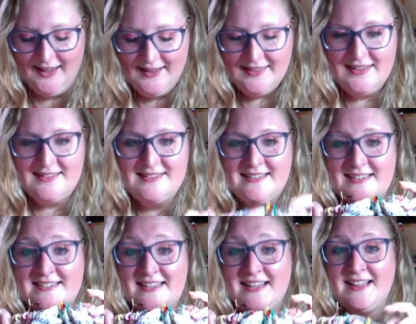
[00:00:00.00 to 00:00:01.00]
This is the
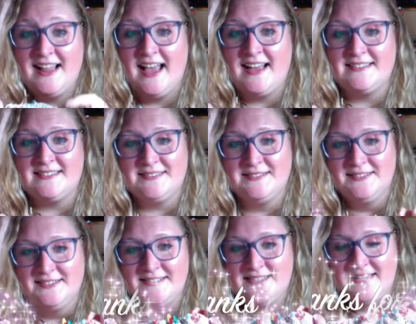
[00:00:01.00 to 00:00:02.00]
SeaGlass
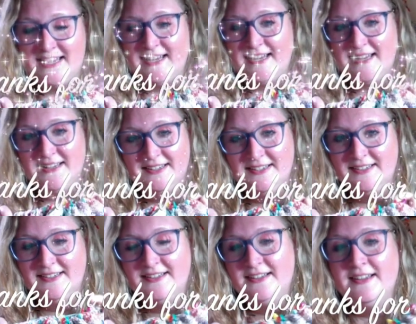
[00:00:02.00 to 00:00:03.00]
Tee,
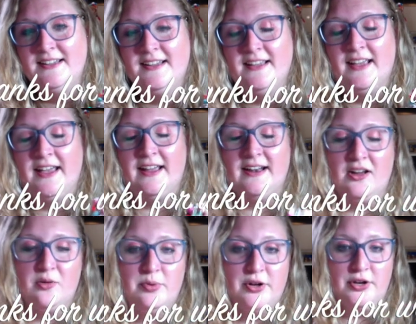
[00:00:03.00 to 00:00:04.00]
and I'll
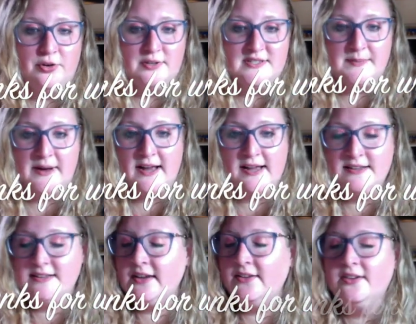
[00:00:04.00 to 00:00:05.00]
put who it's by
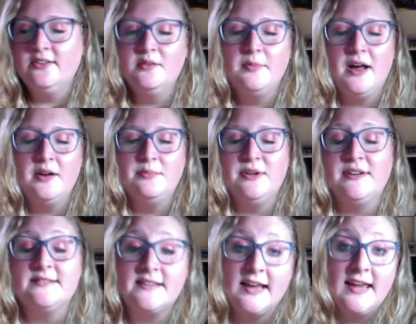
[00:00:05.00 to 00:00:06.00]
down here in the bottom
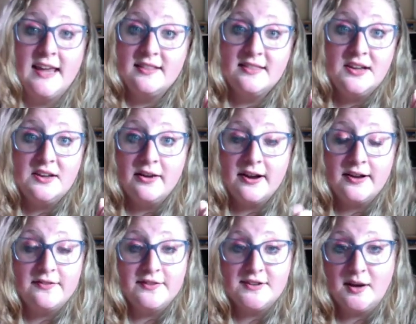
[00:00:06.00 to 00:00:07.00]
because I can't think right
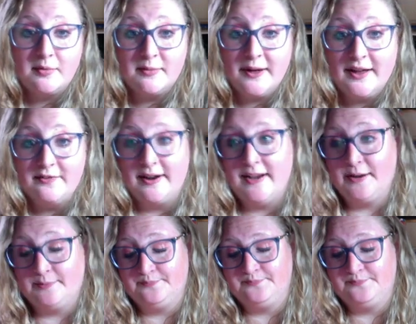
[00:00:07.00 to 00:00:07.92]
off the top of my head right now.